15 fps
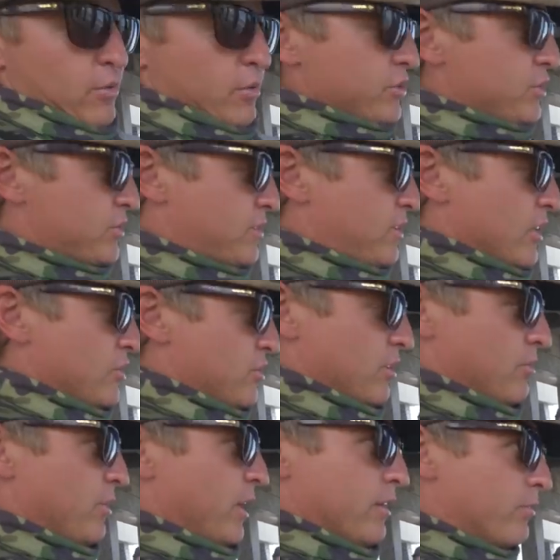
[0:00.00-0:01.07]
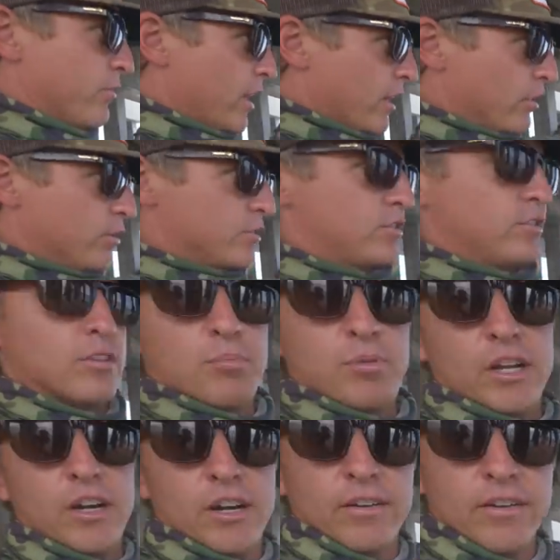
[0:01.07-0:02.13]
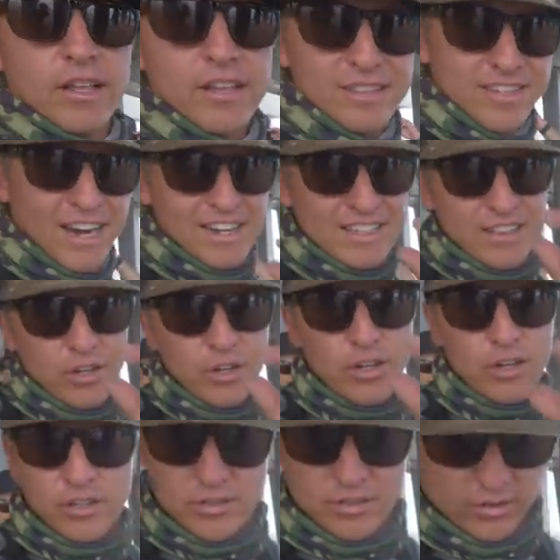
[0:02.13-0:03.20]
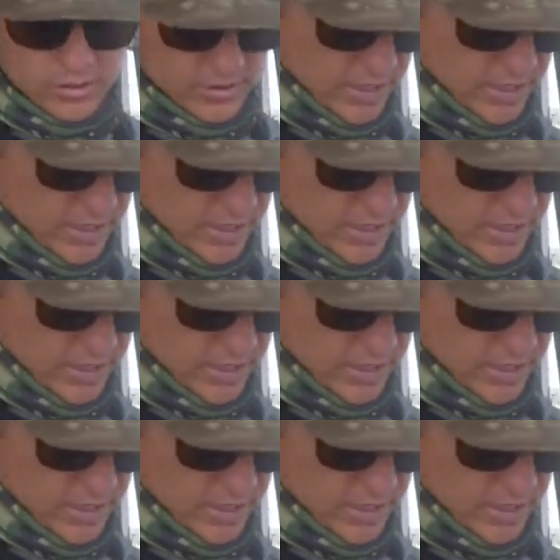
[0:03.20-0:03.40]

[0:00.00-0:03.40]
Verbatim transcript: know, we're just catching them like right close to the pier. Tiny little hooks, little